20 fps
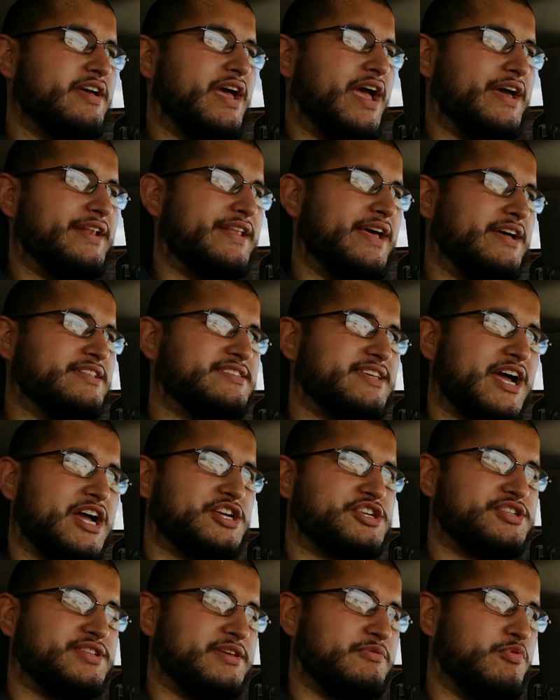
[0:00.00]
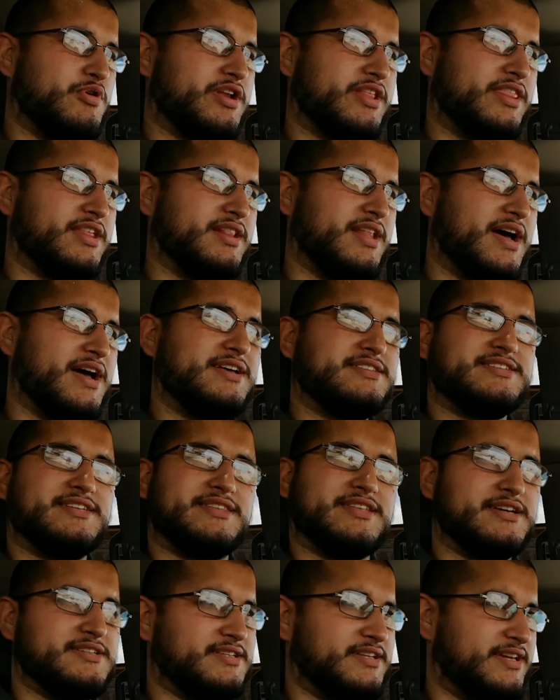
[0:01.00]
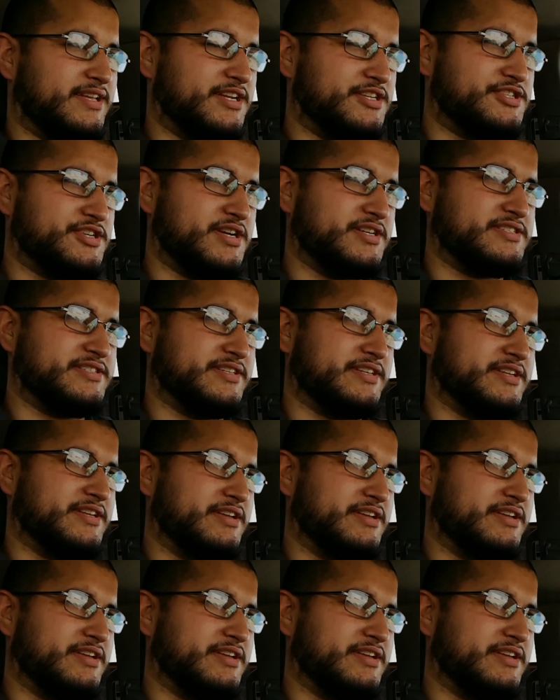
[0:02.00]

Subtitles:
And that's actually one of the lines that doesn't get adjusted.